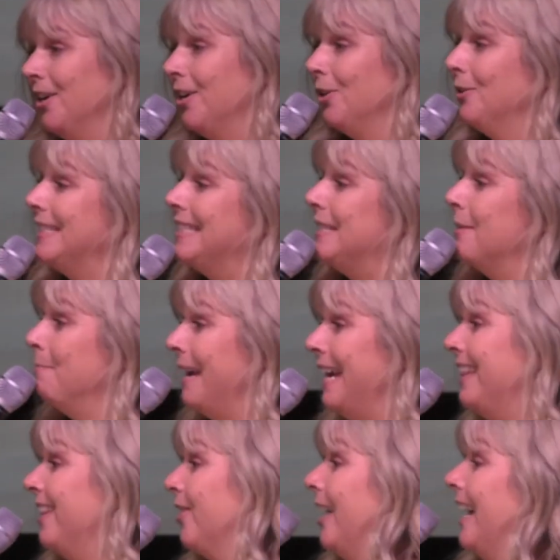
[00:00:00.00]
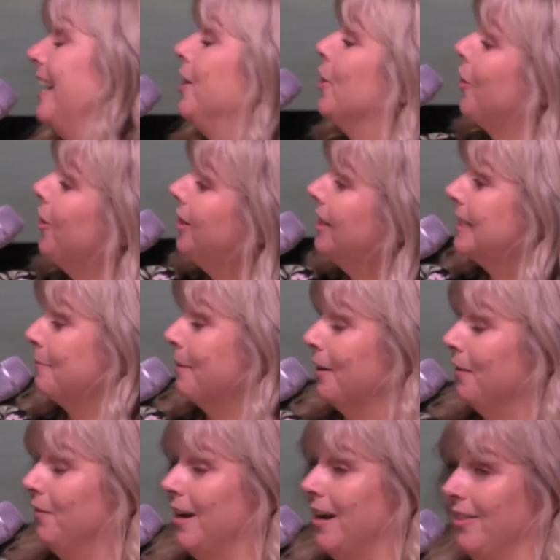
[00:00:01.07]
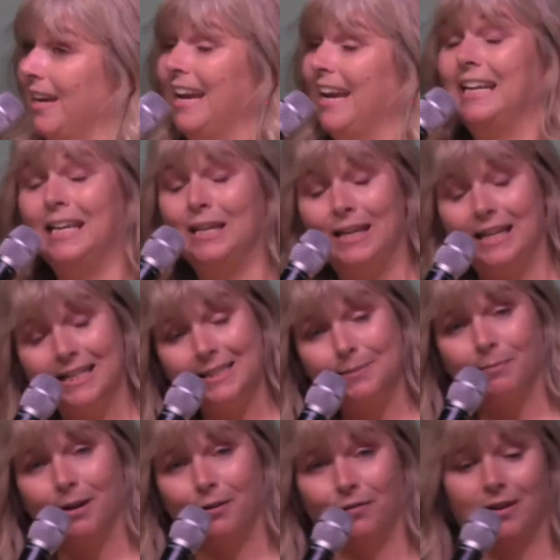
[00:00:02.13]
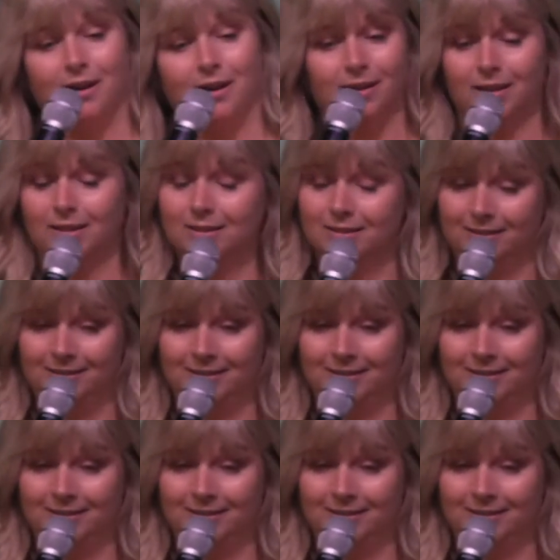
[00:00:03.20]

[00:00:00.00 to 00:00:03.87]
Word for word: Because the man that I had known as my father, and he is my father,